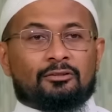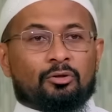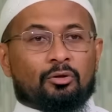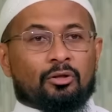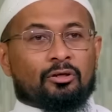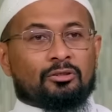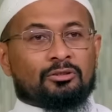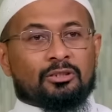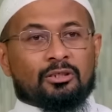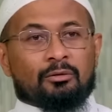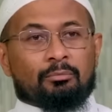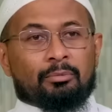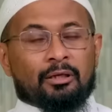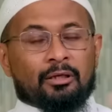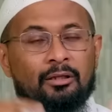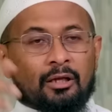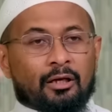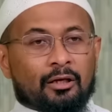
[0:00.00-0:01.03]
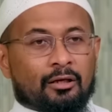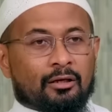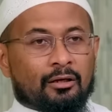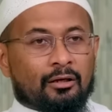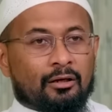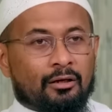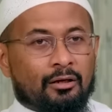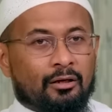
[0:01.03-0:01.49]
So there's going to be
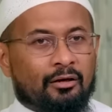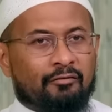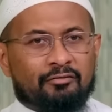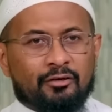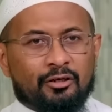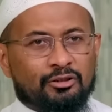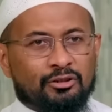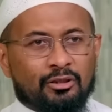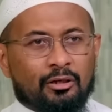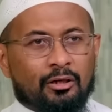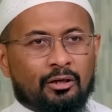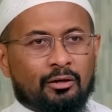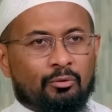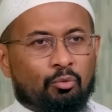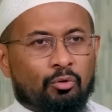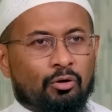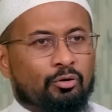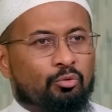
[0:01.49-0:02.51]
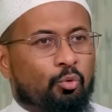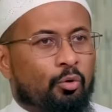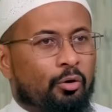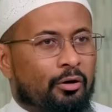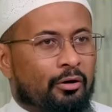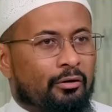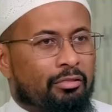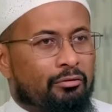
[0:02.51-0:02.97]
like, if there's a World
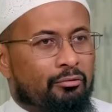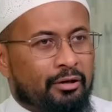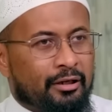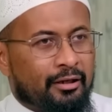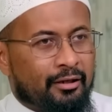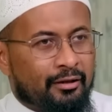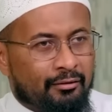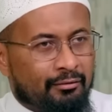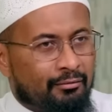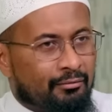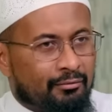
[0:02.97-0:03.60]
War III